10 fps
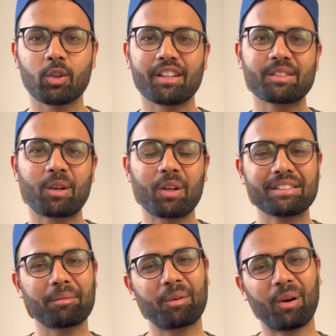there's a
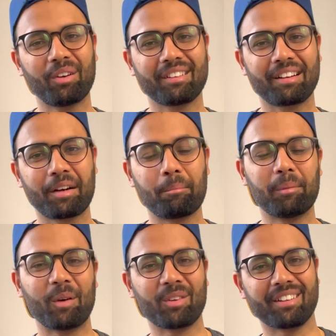concept called
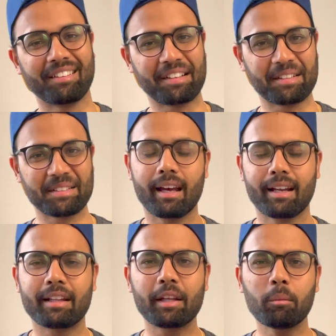compound interest, and
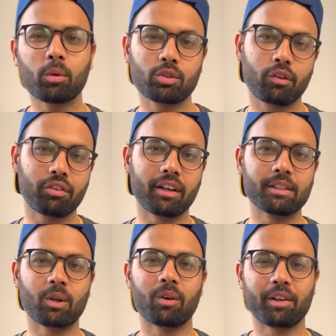I think most of you
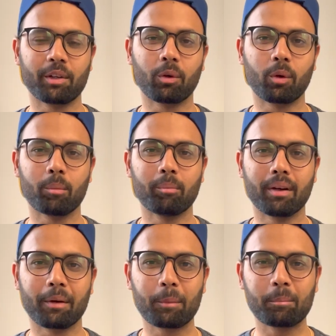guys already know,
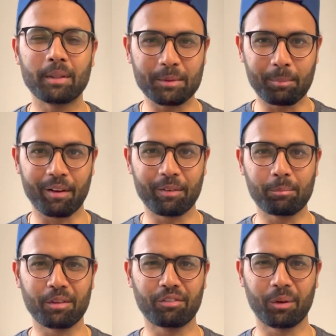but please bear with
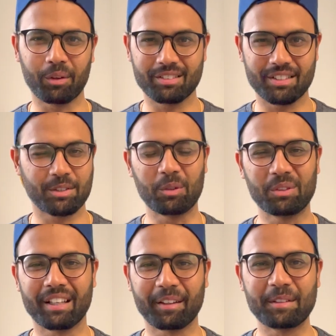me for just 2
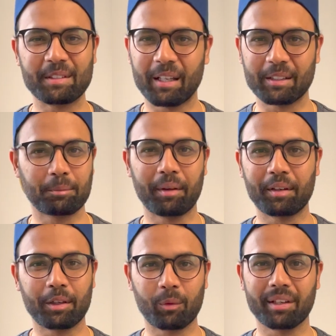seconds. I'll explain
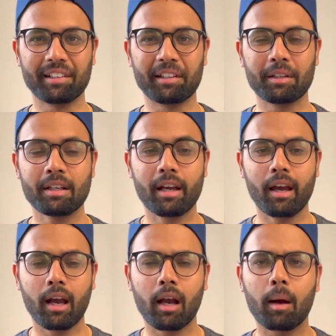it quickly.
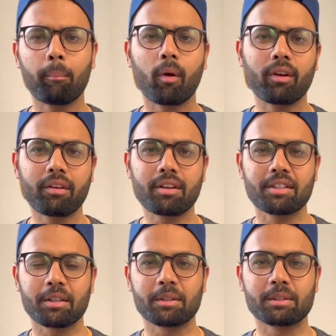Compound
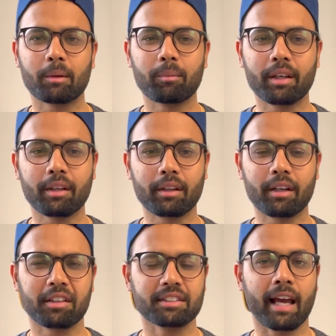interest is something that
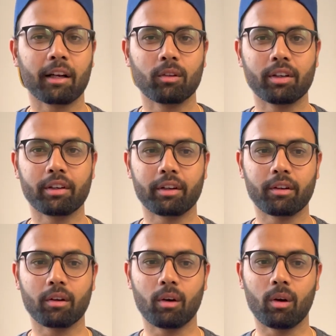is calculated
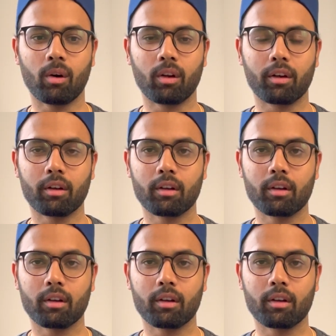on